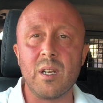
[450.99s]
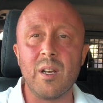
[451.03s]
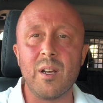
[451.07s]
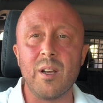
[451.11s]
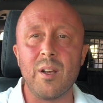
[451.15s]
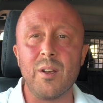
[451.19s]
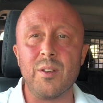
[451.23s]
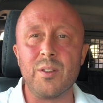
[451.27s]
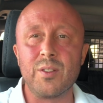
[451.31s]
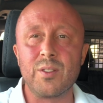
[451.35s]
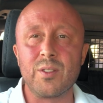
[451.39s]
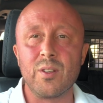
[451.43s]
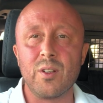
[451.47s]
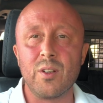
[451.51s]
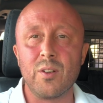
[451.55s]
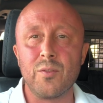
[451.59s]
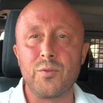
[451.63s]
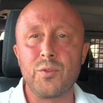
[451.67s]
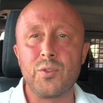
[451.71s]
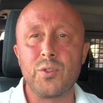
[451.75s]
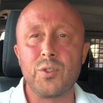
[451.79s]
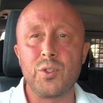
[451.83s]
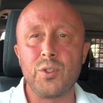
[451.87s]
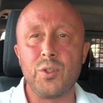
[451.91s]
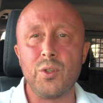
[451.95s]
dose
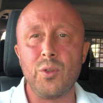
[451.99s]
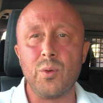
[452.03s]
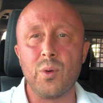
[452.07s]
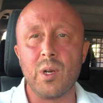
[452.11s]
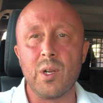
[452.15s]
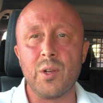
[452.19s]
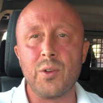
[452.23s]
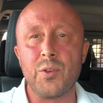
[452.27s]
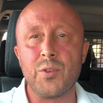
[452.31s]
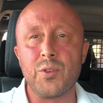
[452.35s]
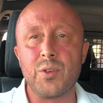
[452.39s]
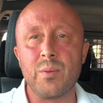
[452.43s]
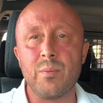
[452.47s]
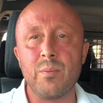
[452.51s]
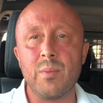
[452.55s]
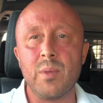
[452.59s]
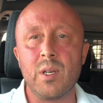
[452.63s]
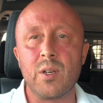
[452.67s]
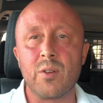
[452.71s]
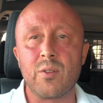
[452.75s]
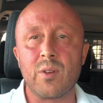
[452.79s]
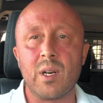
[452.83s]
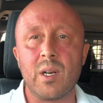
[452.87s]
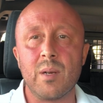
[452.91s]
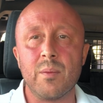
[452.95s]
of 200
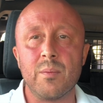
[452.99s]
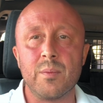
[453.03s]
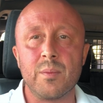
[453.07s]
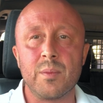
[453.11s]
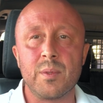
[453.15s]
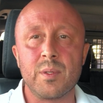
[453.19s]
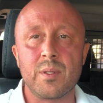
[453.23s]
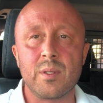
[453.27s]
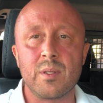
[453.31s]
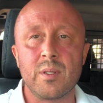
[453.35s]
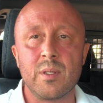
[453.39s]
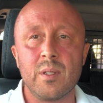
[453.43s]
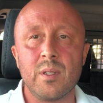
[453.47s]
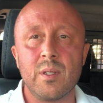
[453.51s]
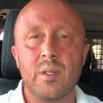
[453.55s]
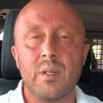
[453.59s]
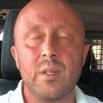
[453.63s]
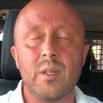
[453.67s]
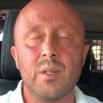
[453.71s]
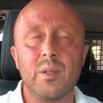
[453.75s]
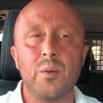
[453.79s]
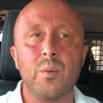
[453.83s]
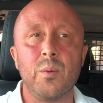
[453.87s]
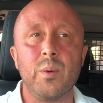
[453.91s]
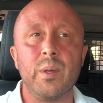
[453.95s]
milligrams
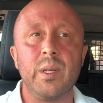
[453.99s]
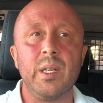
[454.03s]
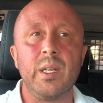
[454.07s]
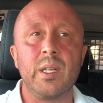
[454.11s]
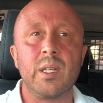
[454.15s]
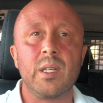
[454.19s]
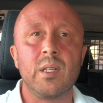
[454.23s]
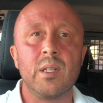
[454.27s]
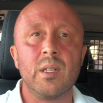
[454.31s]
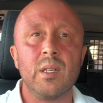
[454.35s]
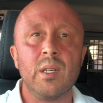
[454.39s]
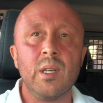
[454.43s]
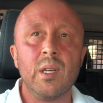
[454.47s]
a week,